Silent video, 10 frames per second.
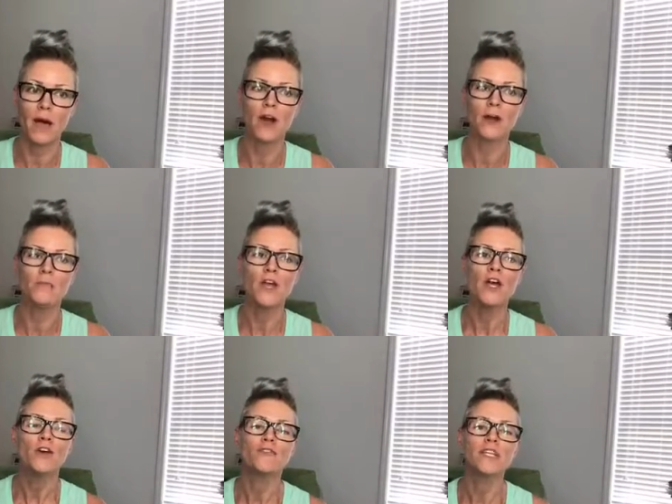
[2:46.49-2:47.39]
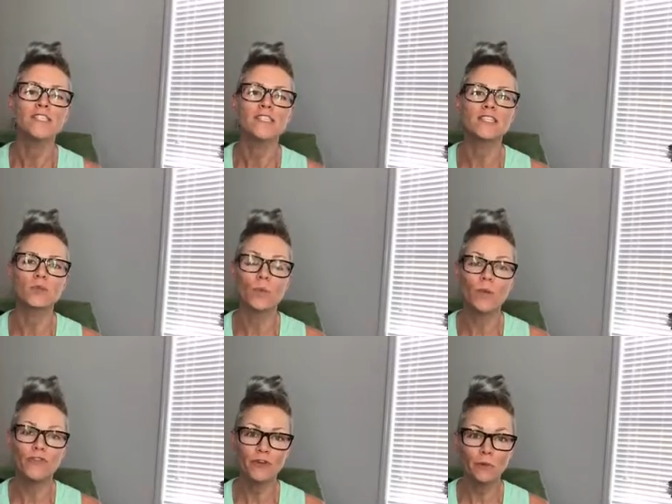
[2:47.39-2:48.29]
better. For instance, when
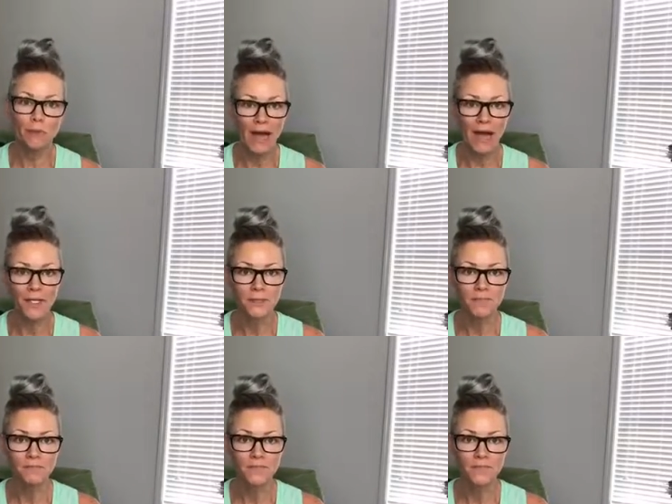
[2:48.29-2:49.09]
we feel bad